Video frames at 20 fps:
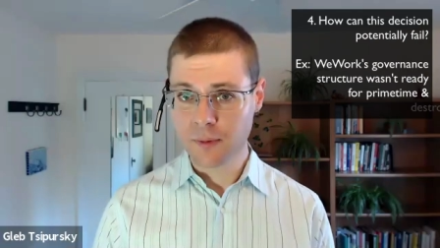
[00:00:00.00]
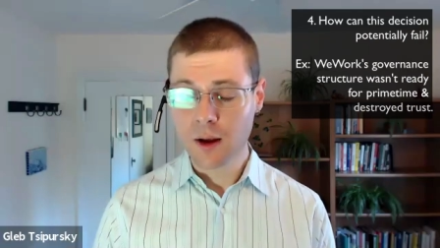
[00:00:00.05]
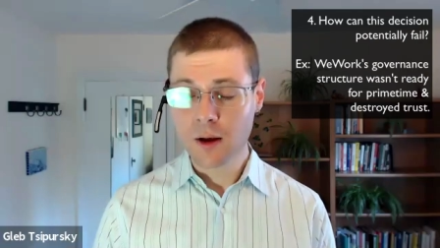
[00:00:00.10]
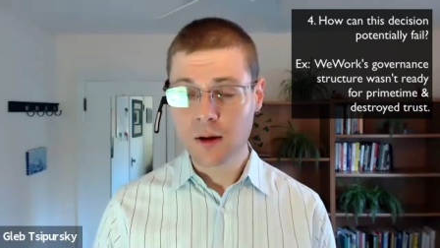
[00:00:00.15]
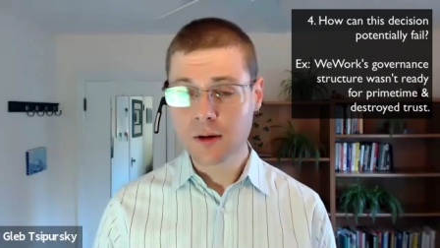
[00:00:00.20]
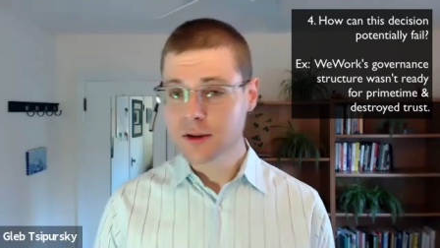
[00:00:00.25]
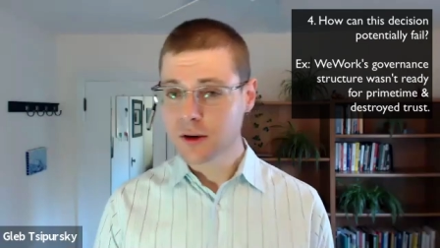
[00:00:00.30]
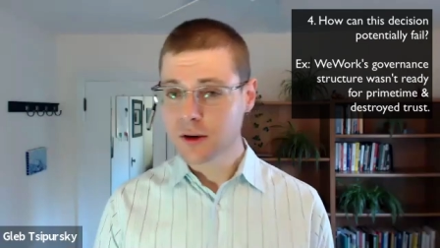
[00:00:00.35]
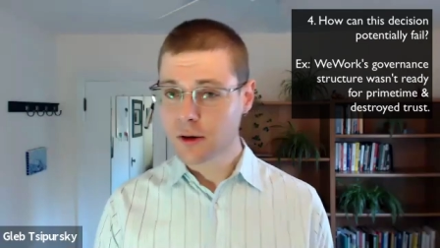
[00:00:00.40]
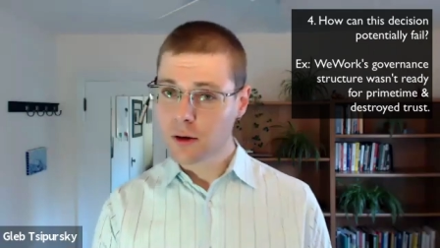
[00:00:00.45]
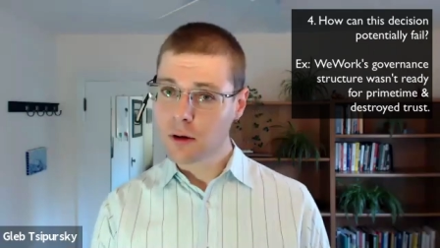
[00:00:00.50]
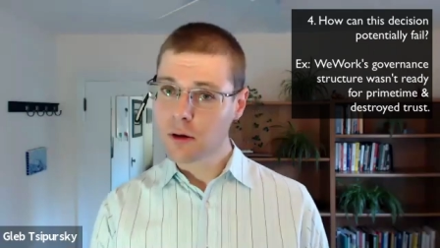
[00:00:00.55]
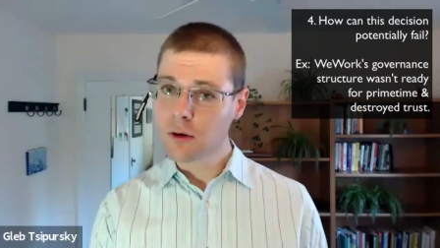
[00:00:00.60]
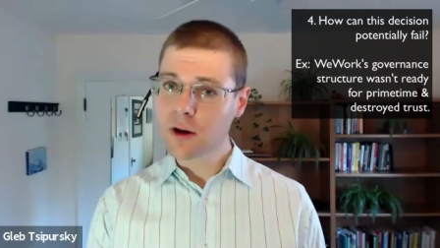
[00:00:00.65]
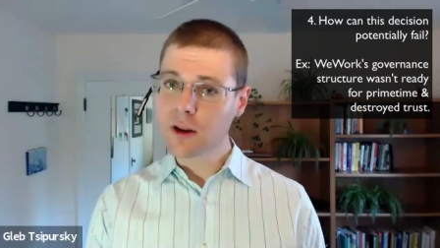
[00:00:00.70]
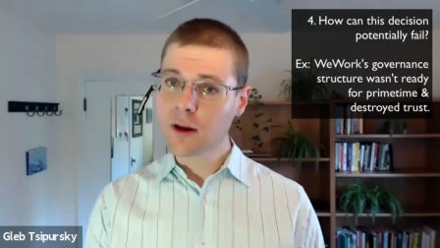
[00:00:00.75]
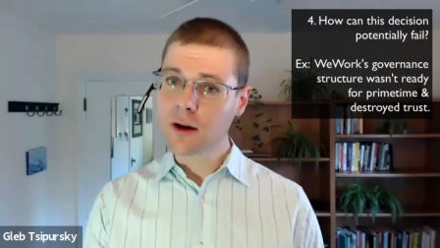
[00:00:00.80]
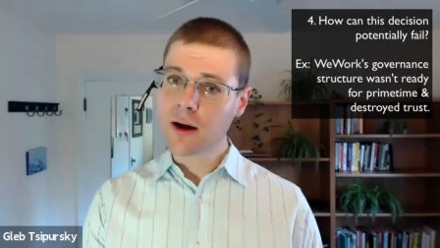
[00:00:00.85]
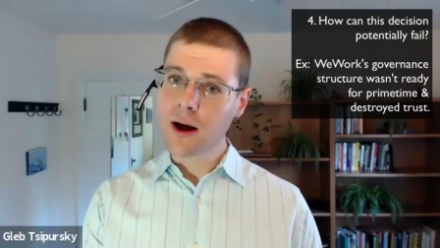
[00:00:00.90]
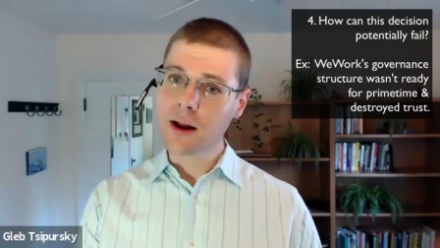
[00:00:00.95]
So you
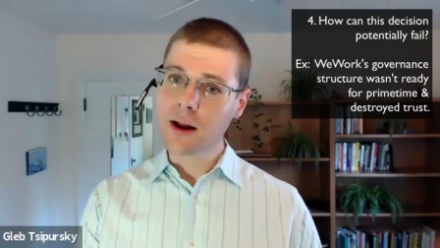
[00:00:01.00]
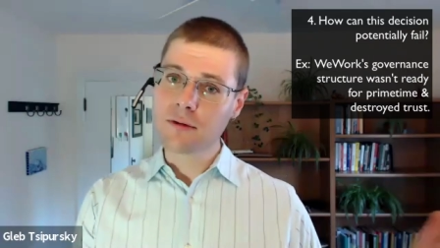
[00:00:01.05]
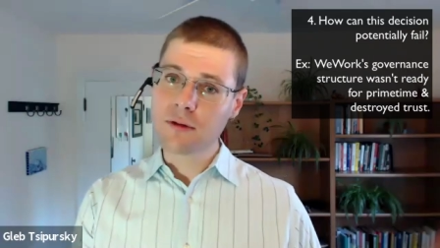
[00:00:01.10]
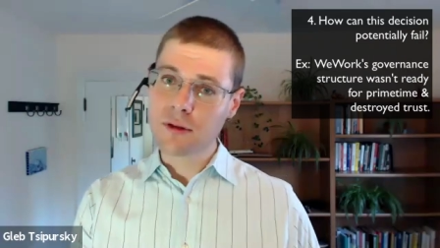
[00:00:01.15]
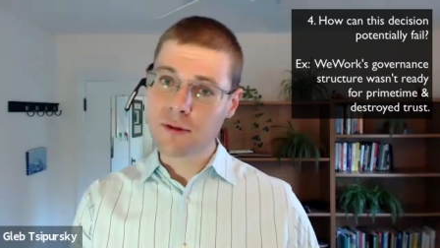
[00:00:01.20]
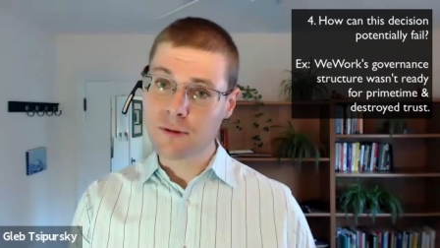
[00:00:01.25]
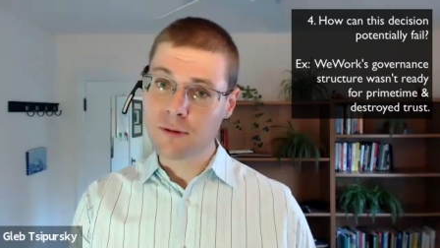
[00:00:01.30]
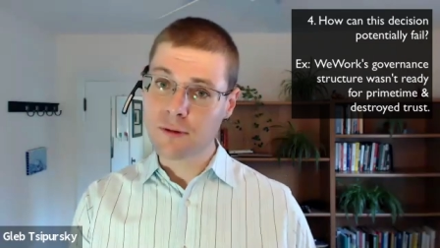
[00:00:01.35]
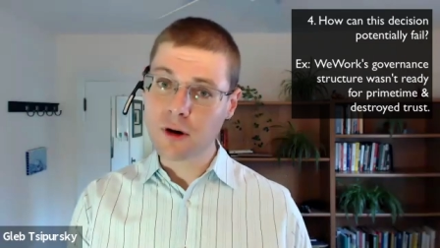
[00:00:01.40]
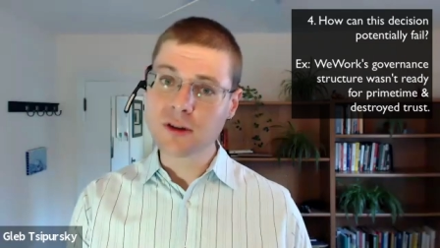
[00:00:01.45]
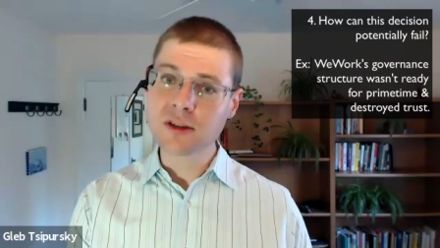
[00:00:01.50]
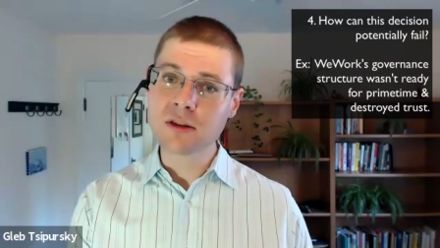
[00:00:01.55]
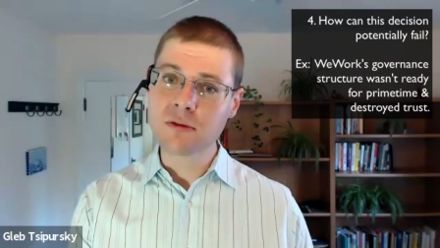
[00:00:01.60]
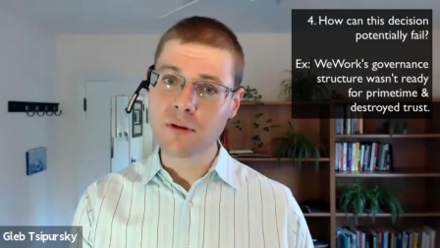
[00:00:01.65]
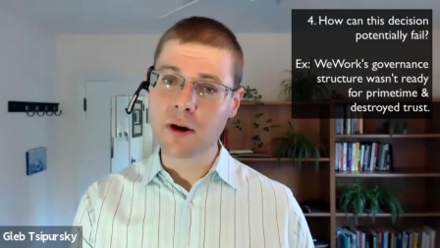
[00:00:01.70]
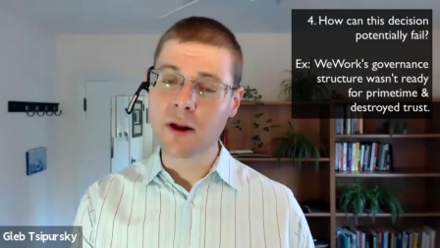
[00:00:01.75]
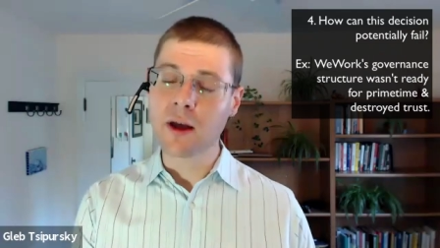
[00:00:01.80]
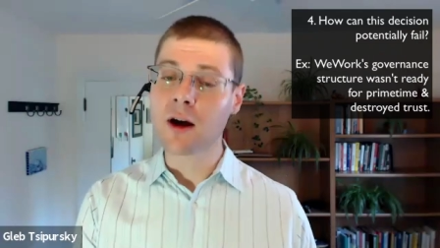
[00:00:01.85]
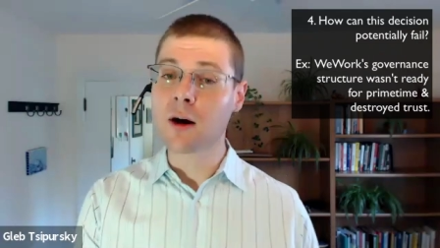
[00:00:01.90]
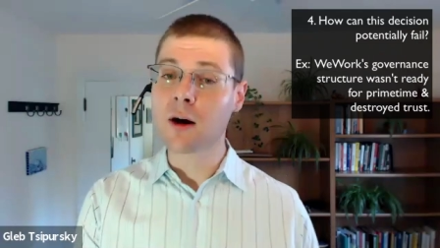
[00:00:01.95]
already kind of, the first
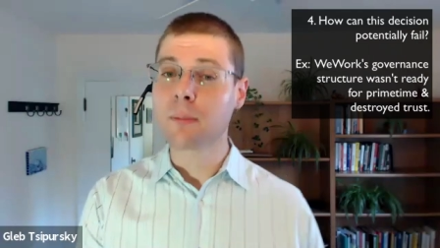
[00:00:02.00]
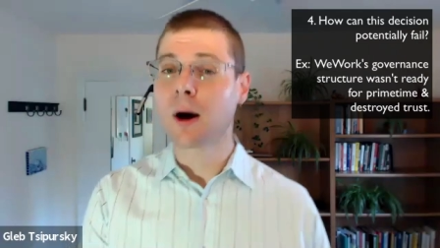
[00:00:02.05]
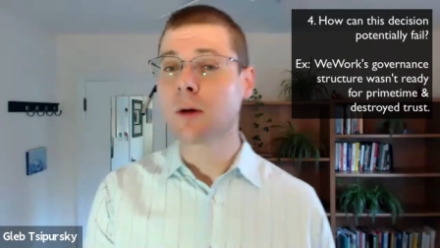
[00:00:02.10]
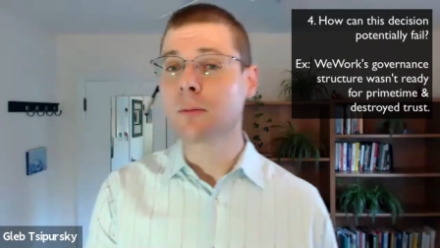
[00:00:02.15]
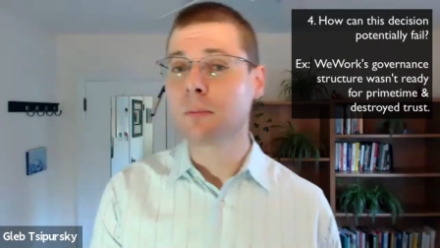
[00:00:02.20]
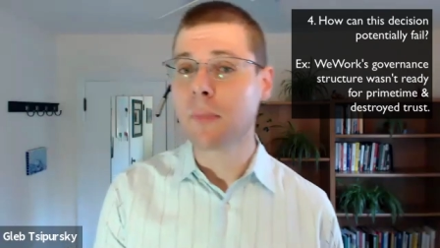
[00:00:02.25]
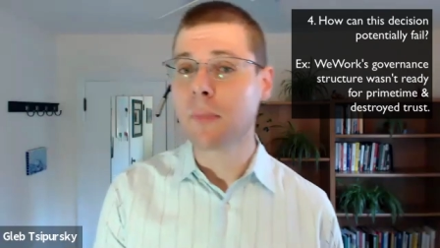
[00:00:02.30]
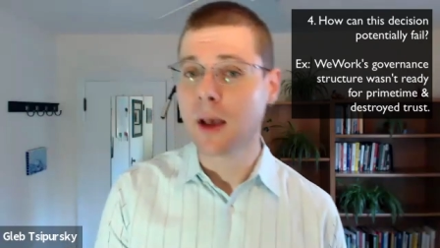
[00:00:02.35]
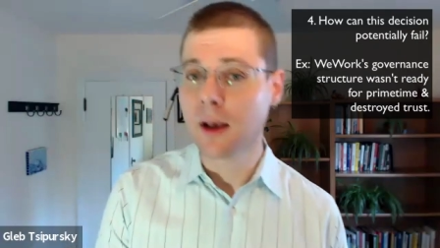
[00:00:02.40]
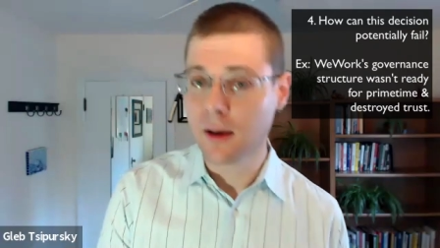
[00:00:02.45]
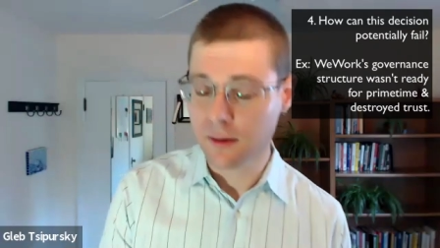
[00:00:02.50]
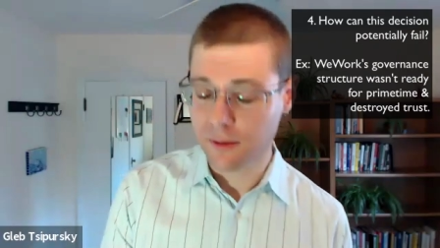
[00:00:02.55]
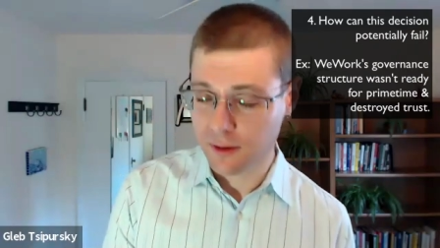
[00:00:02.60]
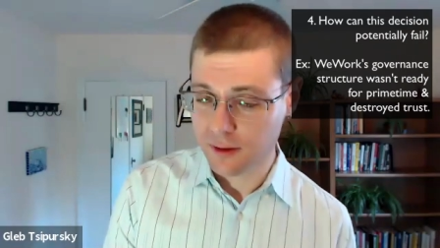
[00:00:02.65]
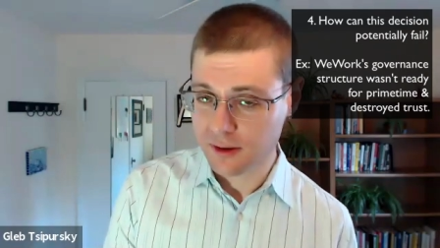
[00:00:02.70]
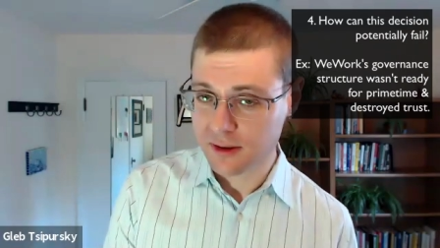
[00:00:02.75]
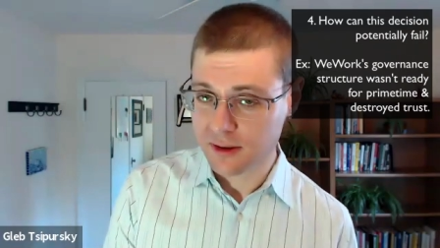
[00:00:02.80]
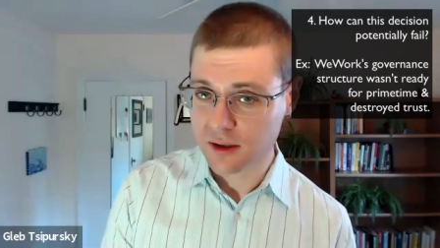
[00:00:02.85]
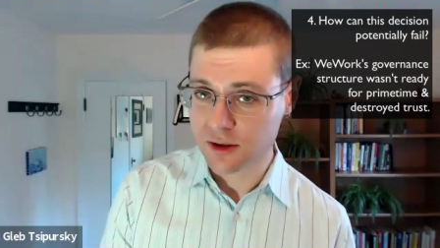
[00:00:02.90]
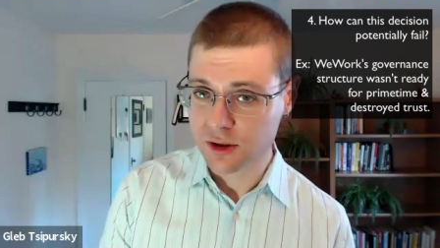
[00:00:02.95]
three are about making the
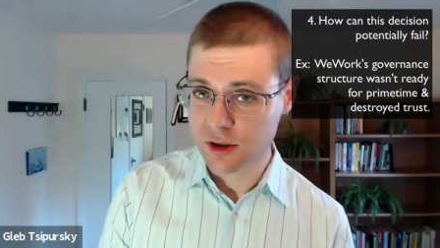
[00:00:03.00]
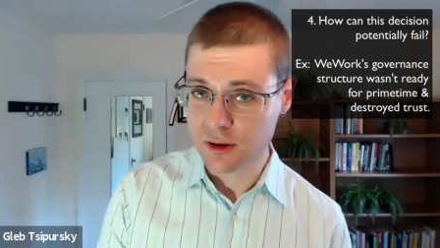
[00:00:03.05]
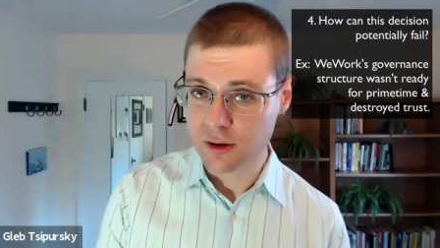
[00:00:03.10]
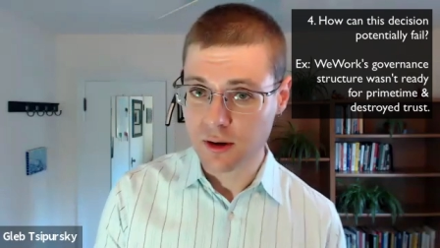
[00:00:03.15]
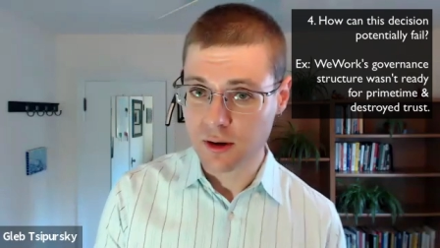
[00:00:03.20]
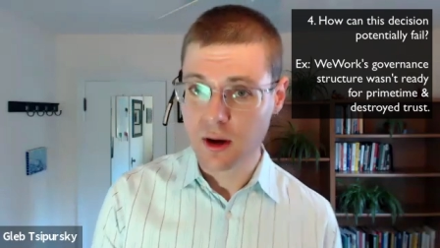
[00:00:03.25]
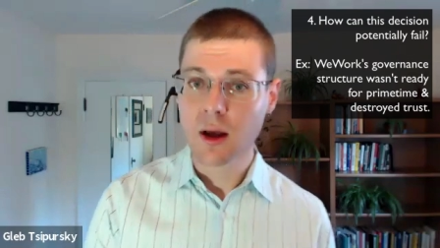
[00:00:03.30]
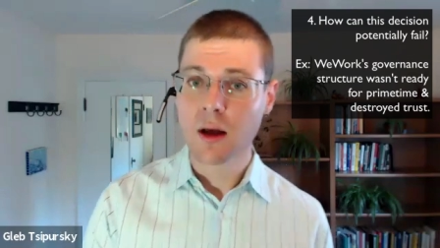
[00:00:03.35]
decision.